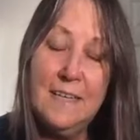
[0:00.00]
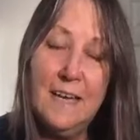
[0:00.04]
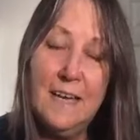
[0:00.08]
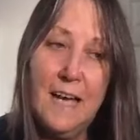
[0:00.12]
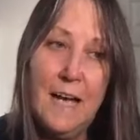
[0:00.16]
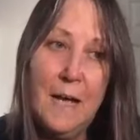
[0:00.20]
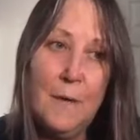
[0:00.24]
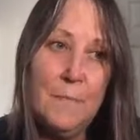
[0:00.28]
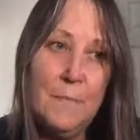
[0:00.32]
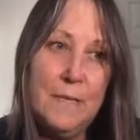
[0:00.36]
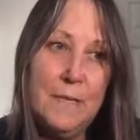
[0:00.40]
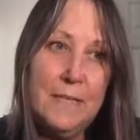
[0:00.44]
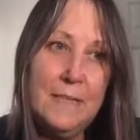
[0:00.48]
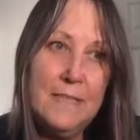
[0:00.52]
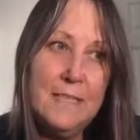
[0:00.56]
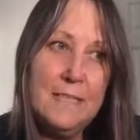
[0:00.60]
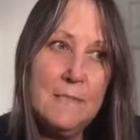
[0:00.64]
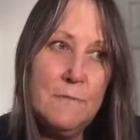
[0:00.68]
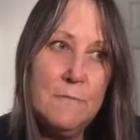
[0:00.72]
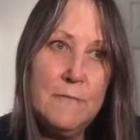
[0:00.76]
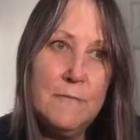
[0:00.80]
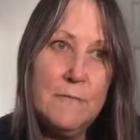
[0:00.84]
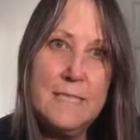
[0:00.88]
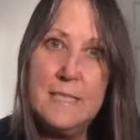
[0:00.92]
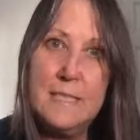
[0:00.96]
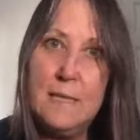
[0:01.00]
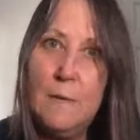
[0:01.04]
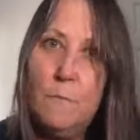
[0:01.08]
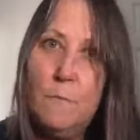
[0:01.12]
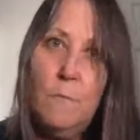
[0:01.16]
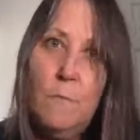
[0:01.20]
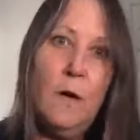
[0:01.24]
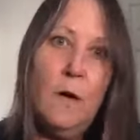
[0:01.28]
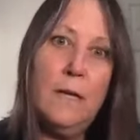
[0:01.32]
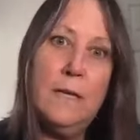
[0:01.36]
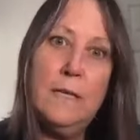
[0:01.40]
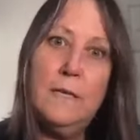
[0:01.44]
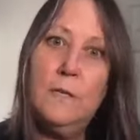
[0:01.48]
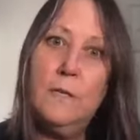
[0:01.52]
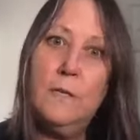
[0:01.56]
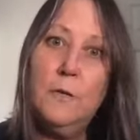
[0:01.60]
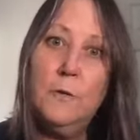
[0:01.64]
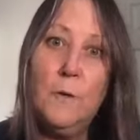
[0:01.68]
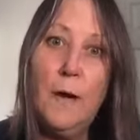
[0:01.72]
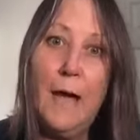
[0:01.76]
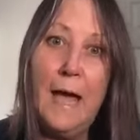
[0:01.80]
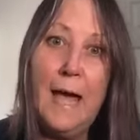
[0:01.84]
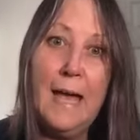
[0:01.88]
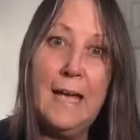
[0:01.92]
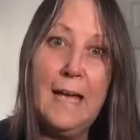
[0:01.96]
I mean, this was someone
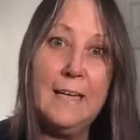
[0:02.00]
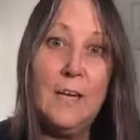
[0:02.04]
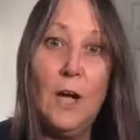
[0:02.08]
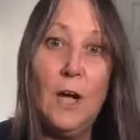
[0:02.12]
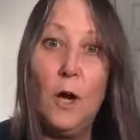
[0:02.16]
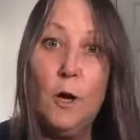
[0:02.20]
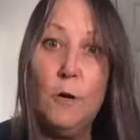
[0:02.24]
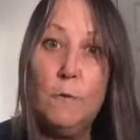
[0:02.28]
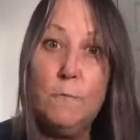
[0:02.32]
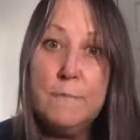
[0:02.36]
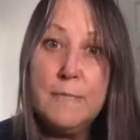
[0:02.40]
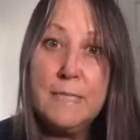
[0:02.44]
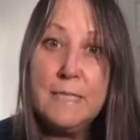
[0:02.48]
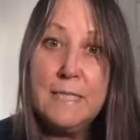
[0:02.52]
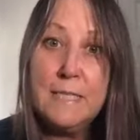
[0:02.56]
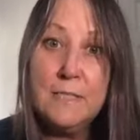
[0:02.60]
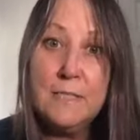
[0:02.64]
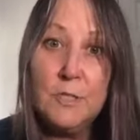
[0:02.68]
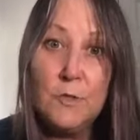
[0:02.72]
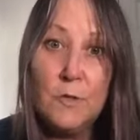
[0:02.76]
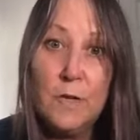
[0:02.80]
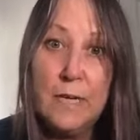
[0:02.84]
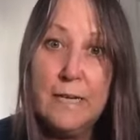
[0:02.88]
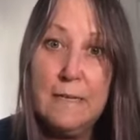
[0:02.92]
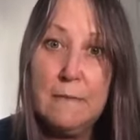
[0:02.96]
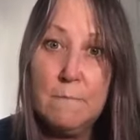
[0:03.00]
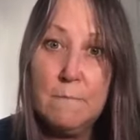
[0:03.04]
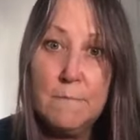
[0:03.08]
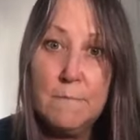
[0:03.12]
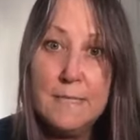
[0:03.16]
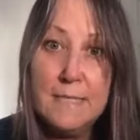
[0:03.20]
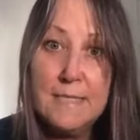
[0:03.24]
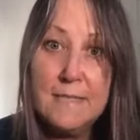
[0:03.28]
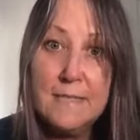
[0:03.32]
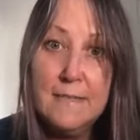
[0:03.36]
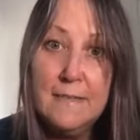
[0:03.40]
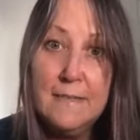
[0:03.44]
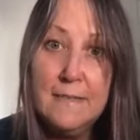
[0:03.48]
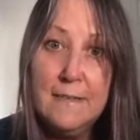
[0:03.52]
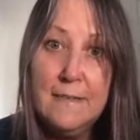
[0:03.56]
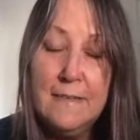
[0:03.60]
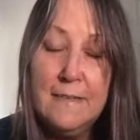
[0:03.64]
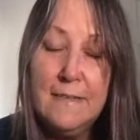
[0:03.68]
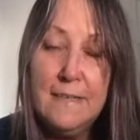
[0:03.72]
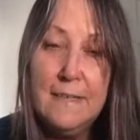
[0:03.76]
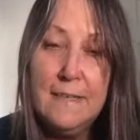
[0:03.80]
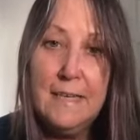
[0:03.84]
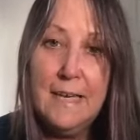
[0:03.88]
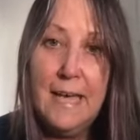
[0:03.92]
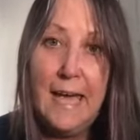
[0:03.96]
who had hopes and dreams.
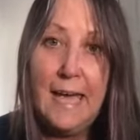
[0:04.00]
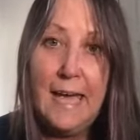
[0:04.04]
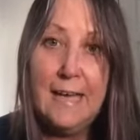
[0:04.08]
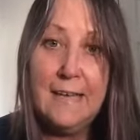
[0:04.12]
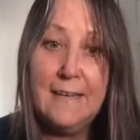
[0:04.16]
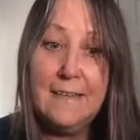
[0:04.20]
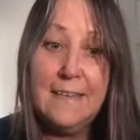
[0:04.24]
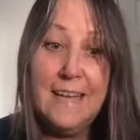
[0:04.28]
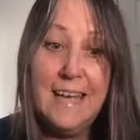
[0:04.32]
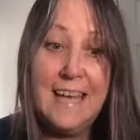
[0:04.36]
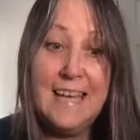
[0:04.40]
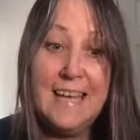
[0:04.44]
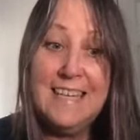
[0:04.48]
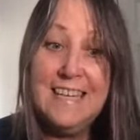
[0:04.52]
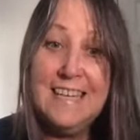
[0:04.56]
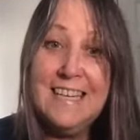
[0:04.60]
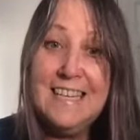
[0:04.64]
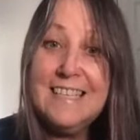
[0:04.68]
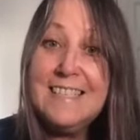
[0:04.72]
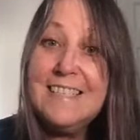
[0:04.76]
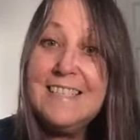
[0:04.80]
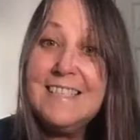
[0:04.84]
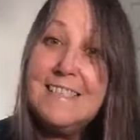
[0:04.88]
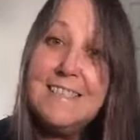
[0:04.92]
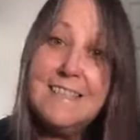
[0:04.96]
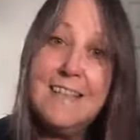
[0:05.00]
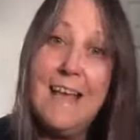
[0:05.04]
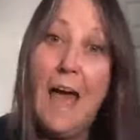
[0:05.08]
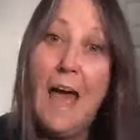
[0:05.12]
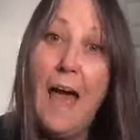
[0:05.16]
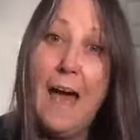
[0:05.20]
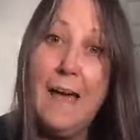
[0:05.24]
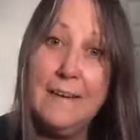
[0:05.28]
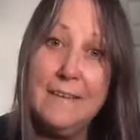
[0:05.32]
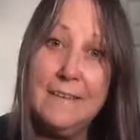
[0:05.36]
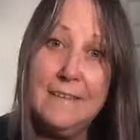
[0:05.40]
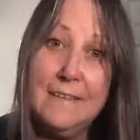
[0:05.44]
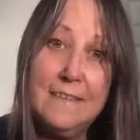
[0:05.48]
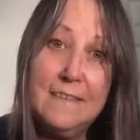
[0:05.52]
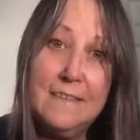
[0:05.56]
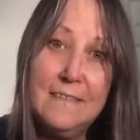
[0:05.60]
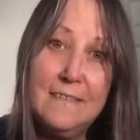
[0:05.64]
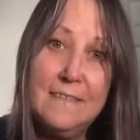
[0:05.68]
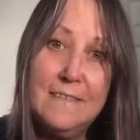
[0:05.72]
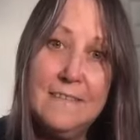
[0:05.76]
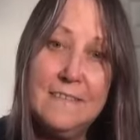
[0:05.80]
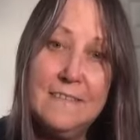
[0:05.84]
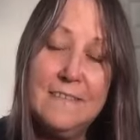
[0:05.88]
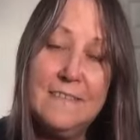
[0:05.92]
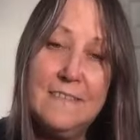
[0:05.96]
And it is sad,
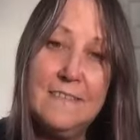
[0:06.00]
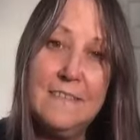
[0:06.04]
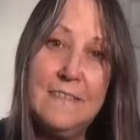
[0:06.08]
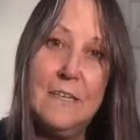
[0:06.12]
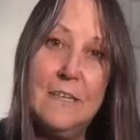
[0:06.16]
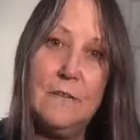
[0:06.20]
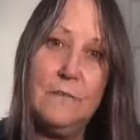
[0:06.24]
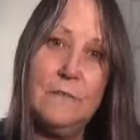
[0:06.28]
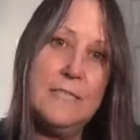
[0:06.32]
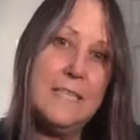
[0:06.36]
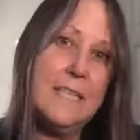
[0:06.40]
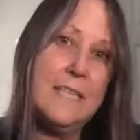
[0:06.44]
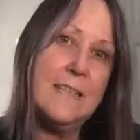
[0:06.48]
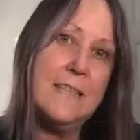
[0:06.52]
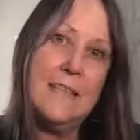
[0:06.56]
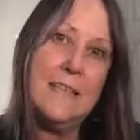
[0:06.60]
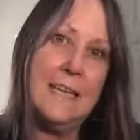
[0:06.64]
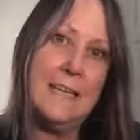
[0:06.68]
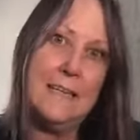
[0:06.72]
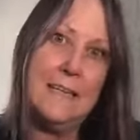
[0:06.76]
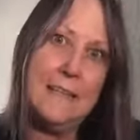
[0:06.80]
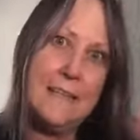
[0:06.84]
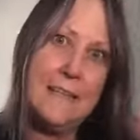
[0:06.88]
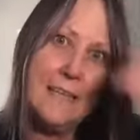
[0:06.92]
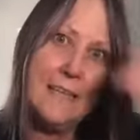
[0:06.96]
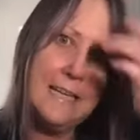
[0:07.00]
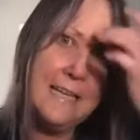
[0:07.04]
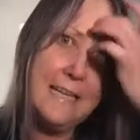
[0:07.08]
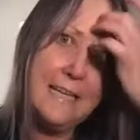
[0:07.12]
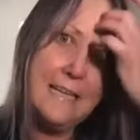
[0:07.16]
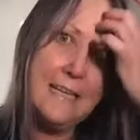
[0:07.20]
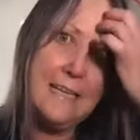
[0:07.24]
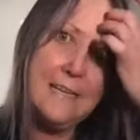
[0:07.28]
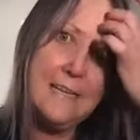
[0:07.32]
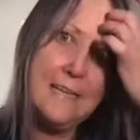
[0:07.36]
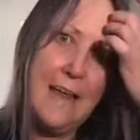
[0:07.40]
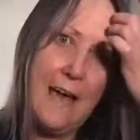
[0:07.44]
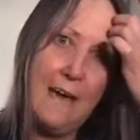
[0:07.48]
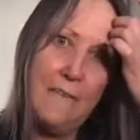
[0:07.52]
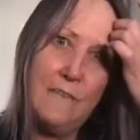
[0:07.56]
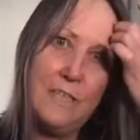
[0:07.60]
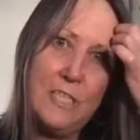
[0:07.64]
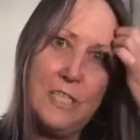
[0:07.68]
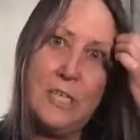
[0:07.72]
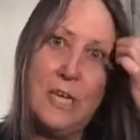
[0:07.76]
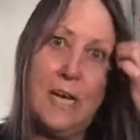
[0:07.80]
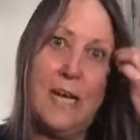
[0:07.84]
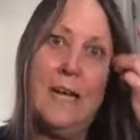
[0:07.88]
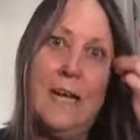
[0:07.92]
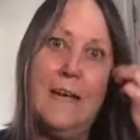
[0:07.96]
you know, to think that he didn't have a
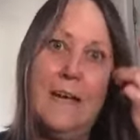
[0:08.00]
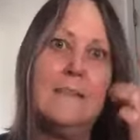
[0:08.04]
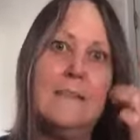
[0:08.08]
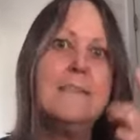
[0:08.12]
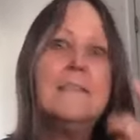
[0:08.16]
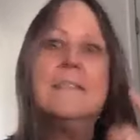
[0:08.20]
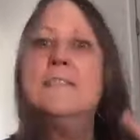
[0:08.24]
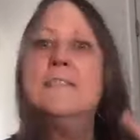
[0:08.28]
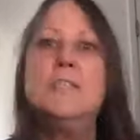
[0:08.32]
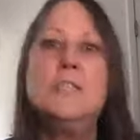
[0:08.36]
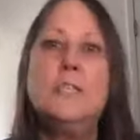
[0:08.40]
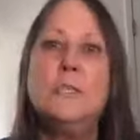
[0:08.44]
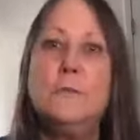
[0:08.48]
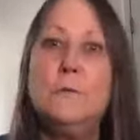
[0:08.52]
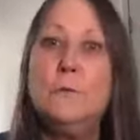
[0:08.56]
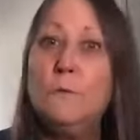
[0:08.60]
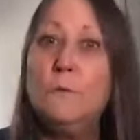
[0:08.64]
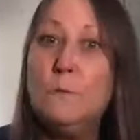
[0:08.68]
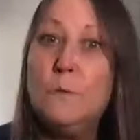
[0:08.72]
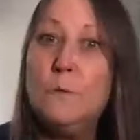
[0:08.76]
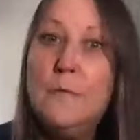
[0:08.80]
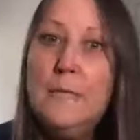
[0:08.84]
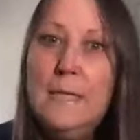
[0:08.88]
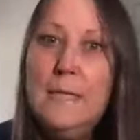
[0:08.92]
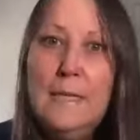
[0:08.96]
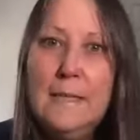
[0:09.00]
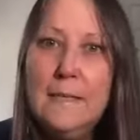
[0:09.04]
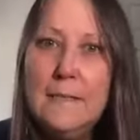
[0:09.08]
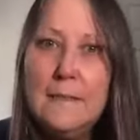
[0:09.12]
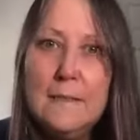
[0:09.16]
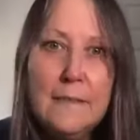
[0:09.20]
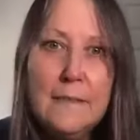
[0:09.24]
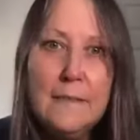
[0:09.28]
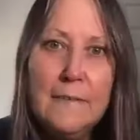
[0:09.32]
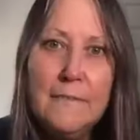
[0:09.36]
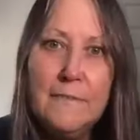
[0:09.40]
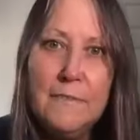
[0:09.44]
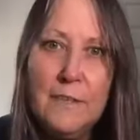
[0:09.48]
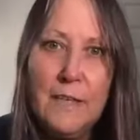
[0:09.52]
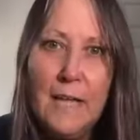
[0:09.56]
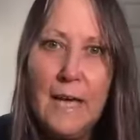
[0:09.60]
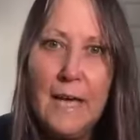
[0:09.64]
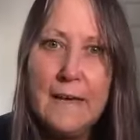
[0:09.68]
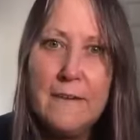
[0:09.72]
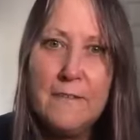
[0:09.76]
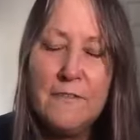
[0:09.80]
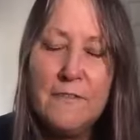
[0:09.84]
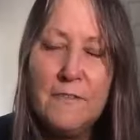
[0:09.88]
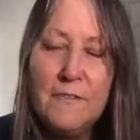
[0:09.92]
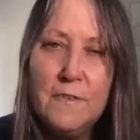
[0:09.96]
chance to live
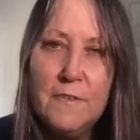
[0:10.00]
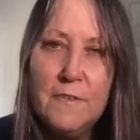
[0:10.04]
life.